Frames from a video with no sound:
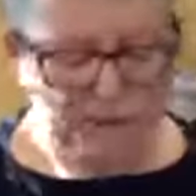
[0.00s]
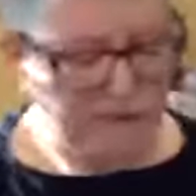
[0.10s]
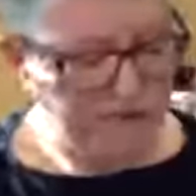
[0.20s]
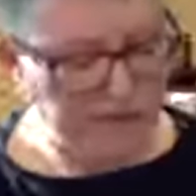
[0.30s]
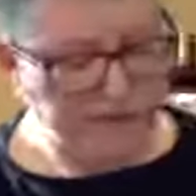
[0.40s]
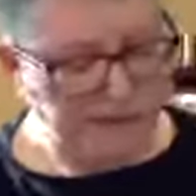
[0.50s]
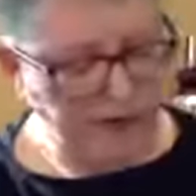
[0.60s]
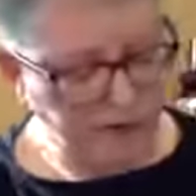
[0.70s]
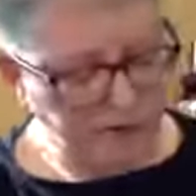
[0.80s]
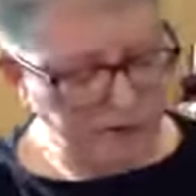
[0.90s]
covered in
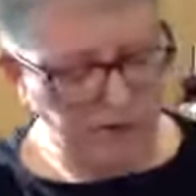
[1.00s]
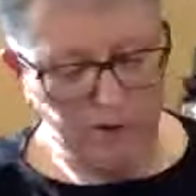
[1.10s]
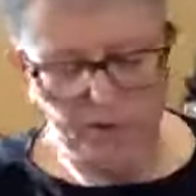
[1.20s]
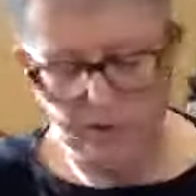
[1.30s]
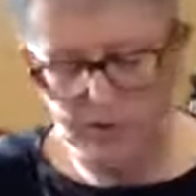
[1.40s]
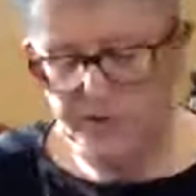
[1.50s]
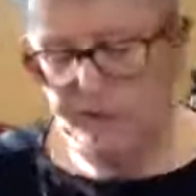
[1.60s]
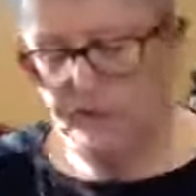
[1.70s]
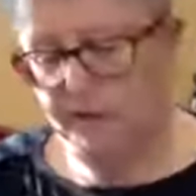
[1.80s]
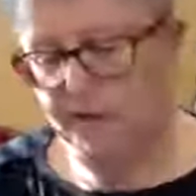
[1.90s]
flour and dough, and I
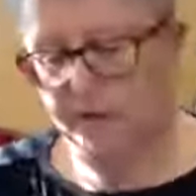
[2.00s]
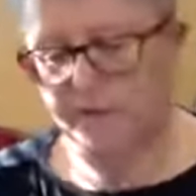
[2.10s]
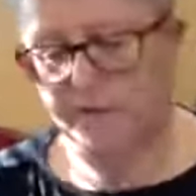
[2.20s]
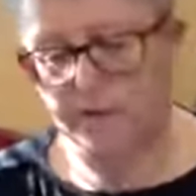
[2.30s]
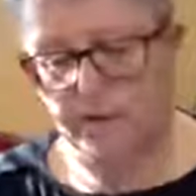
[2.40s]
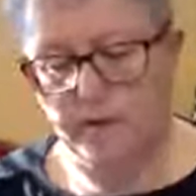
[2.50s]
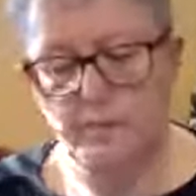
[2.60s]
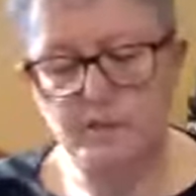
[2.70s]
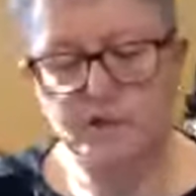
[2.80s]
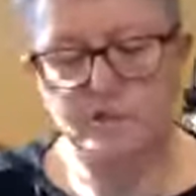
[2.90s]
spend my life
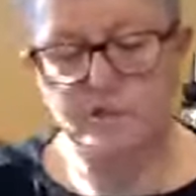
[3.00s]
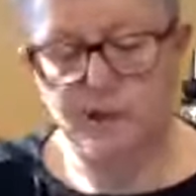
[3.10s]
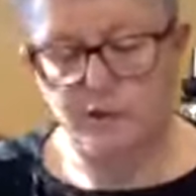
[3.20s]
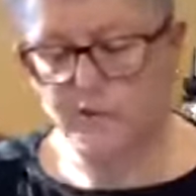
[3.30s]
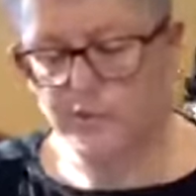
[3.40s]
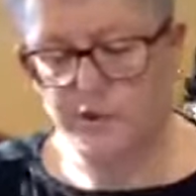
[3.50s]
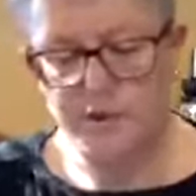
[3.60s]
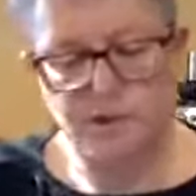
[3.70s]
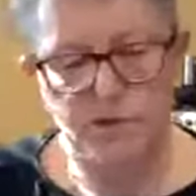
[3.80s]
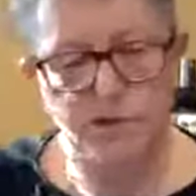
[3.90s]
brushing flour off my
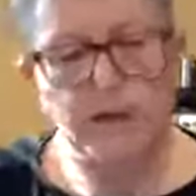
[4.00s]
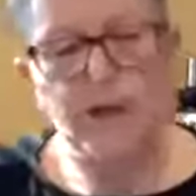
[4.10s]
shirts.